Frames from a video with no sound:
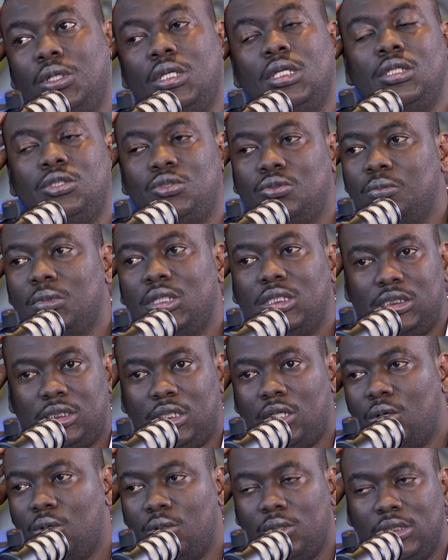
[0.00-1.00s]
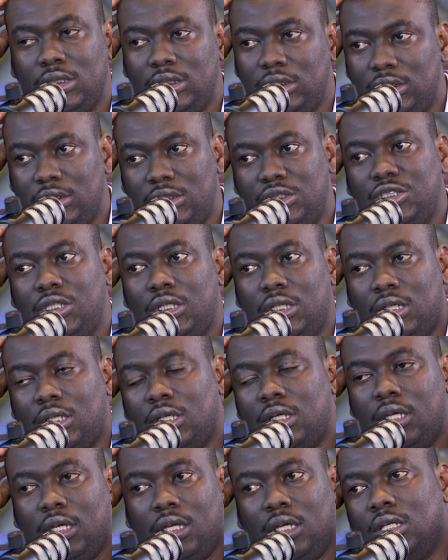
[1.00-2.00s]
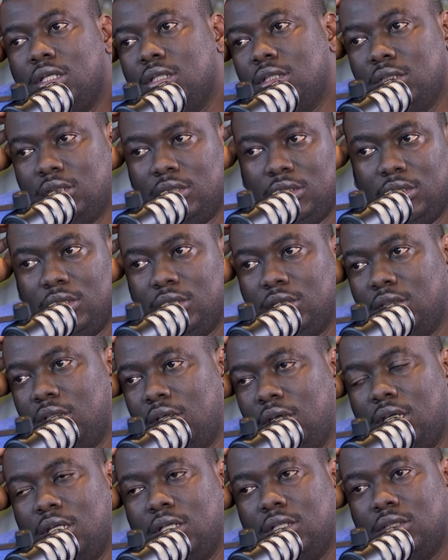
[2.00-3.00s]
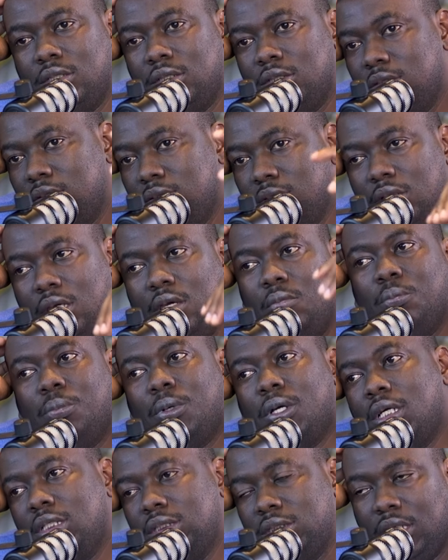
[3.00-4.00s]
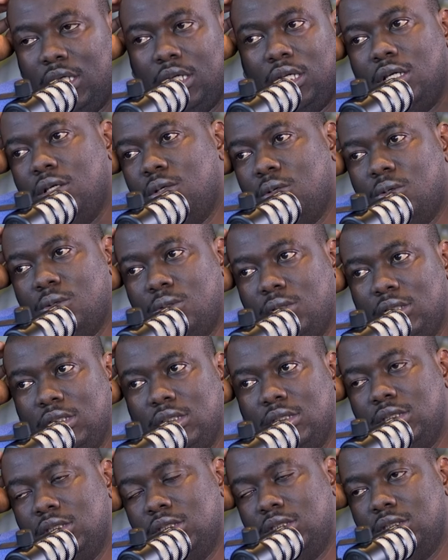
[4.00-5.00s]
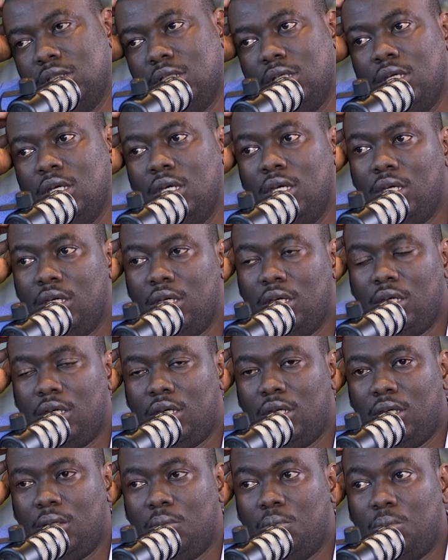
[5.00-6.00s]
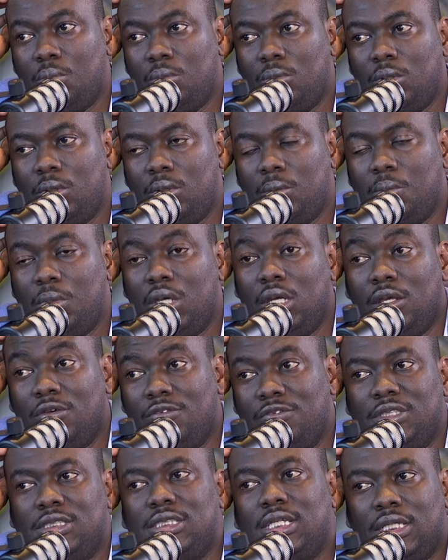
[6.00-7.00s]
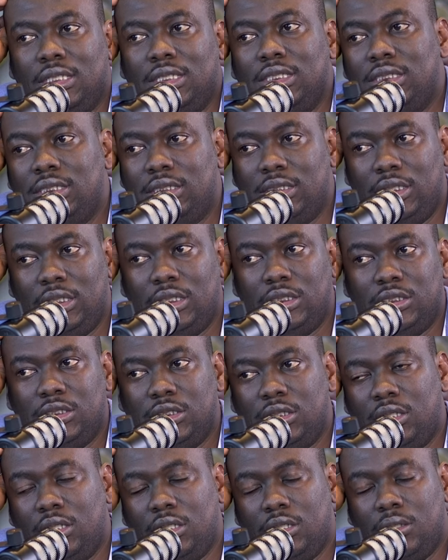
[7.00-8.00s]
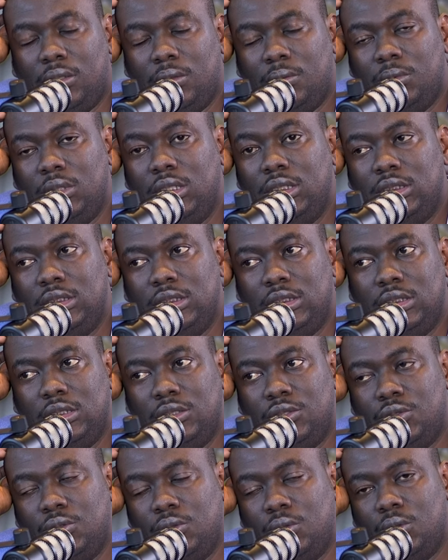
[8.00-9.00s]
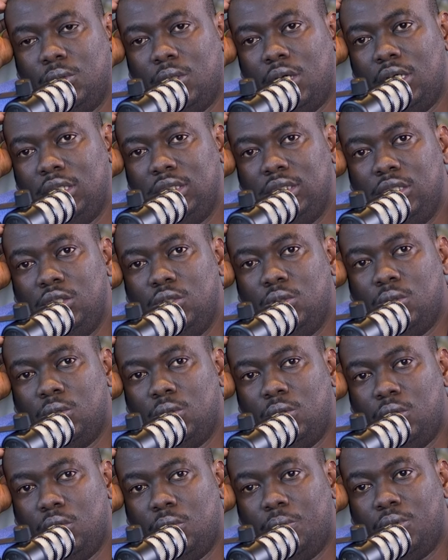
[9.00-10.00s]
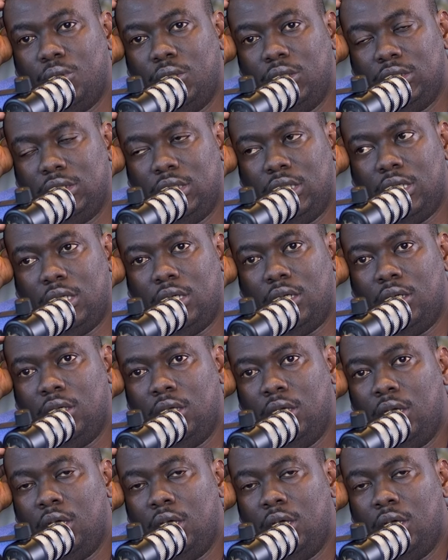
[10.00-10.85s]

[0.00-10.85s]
we need to measure all these gender and impact and all these benefits at this stage, etc. So I see your point there.